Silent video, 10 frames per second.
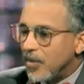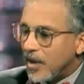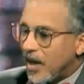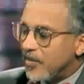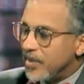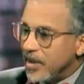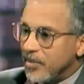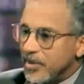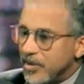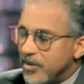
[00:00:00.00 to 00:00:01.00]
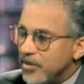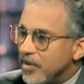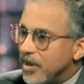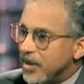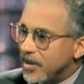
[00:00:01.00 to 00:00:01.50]
What I've been able to
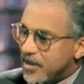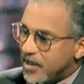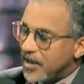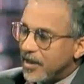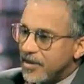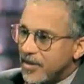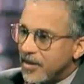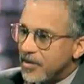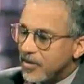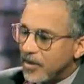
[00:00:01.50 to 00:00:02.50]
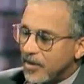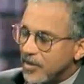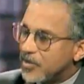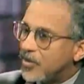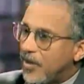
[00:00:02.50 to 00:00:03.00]
do in the state legislature
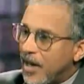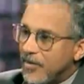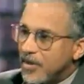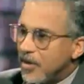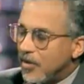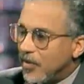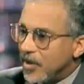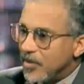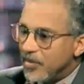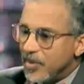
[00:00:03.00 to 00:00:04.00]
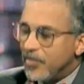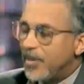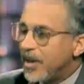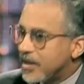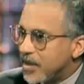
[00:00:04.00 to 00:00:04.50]
is craft one of the
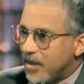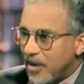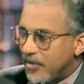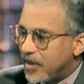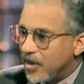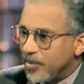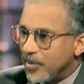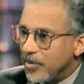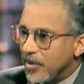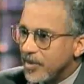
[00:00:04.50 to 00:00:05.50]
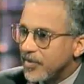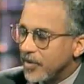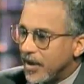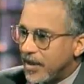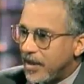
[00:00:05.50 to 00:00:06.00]
best healthcare programs
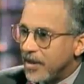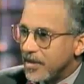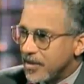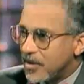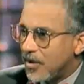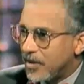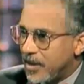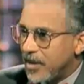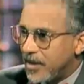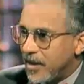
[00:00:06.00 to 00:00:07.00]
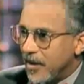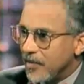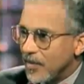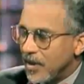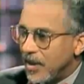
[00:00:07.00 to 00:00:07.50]
for our kids, and it's called Kid
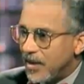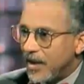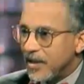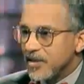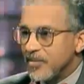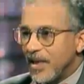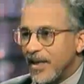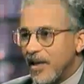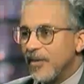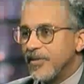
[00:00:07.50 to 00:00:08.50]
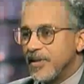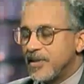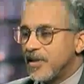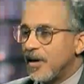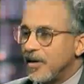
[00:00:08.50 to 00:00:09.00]
Care. And that gives them that healthy
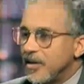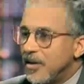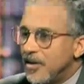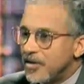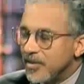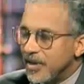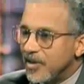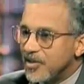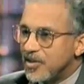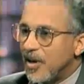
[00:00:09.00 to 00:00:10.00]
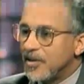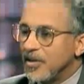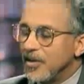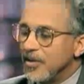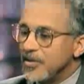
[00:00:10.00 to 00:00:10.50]
start so they can start
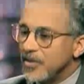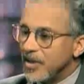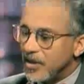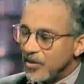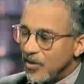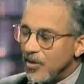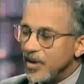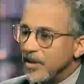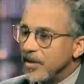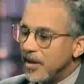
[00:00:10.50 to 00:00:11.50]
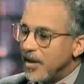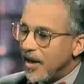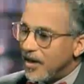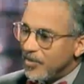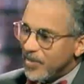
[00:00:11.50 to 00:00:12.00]
to learn, so they can go in
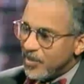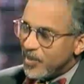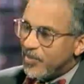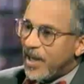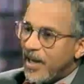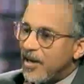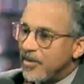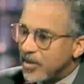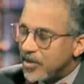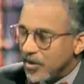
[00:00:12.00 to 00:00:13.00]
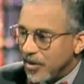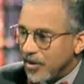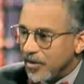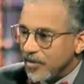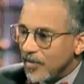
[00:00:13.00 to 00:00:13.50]
and be prepared to
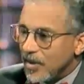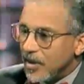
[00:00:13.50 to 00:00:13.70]
learn.